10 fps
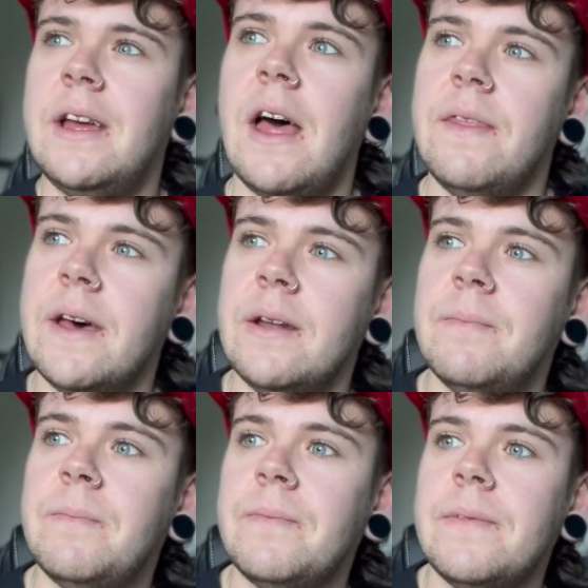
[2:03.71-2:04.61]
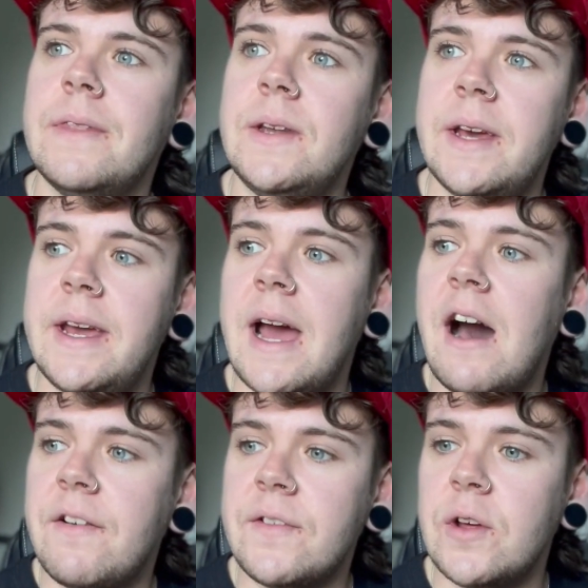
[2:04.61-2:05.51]
And then the day
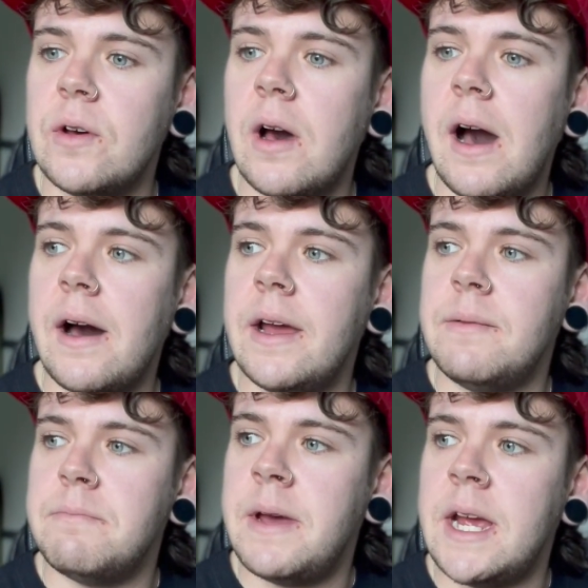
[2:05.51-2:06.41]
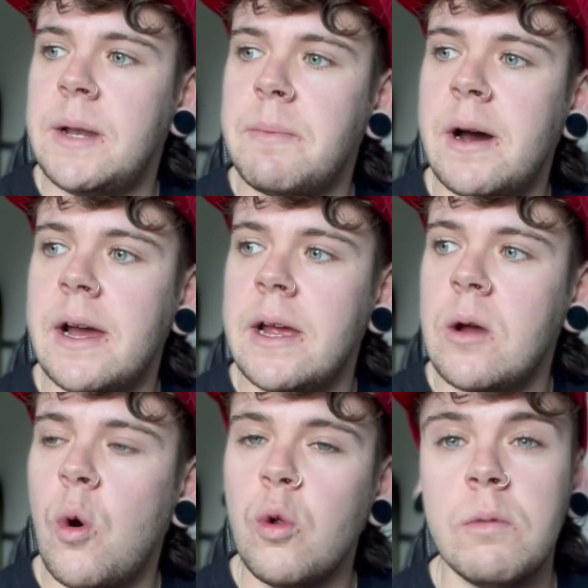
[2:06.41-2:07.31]
after, I made my
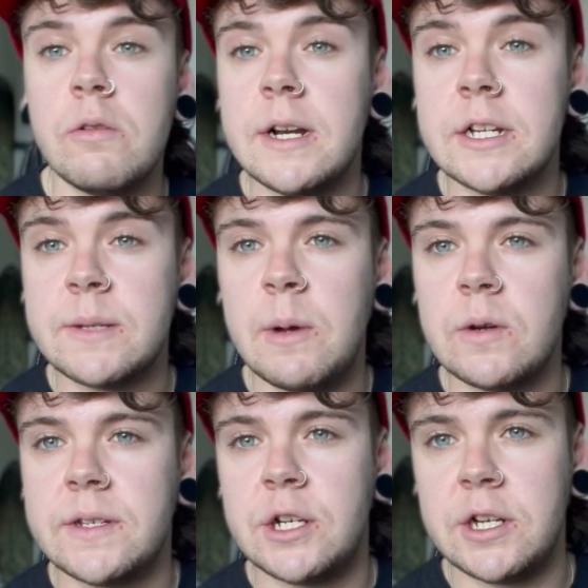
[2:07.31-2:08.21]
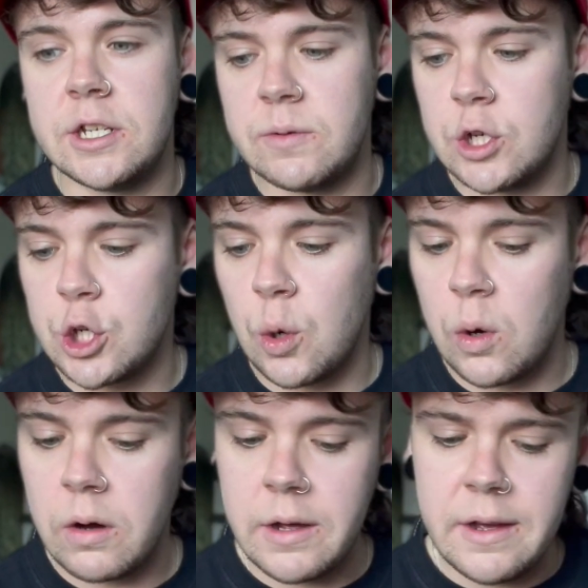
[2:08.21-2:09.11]
whole marina smoke session into a
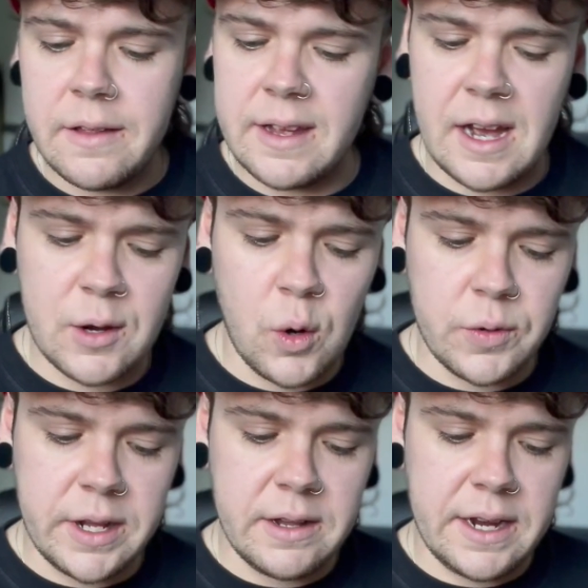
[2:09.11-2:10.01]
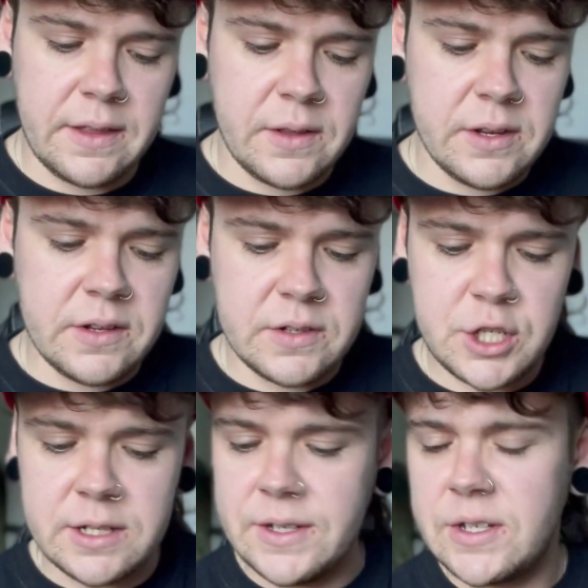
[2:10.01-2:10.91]
short. I think I called it like the
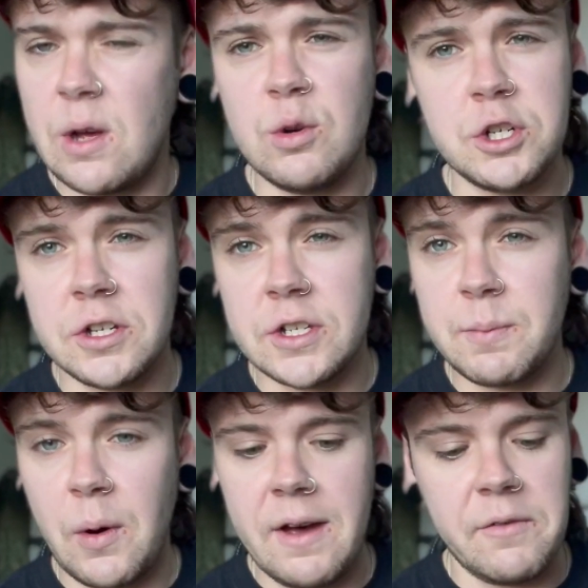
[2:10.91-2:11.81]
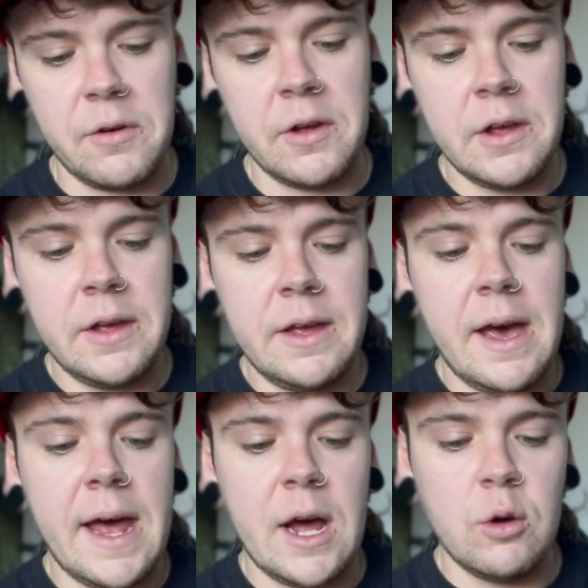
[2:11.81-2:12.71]
chillest ocean spot ever,
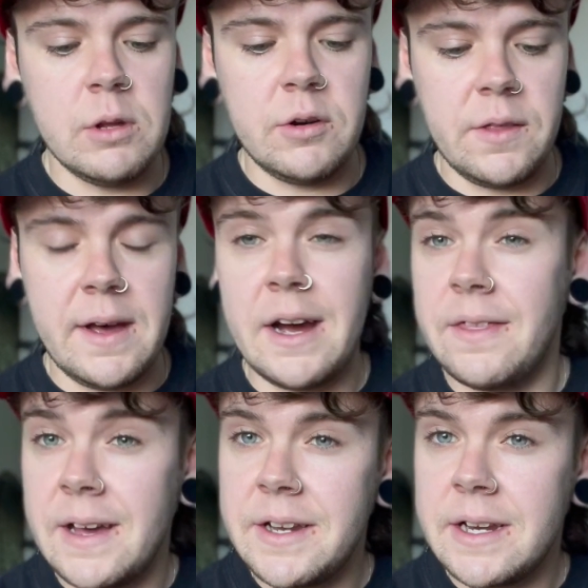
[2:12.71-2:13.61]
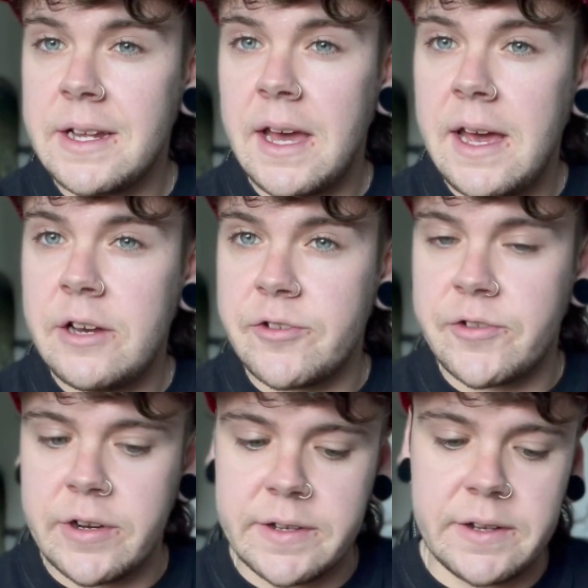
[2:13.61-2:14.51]
and I uploaded that, and that didn't get age
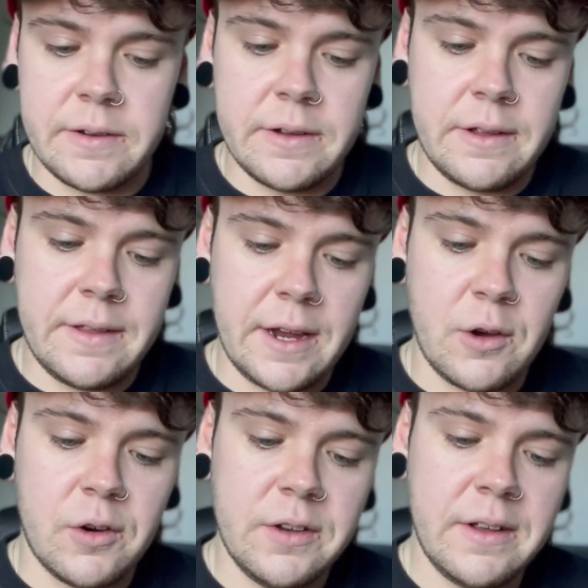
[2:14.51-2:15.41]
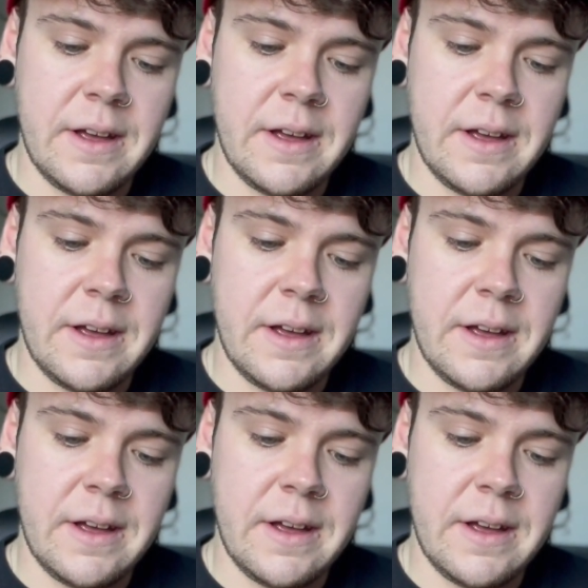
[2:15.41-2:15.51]
restricted, thank God.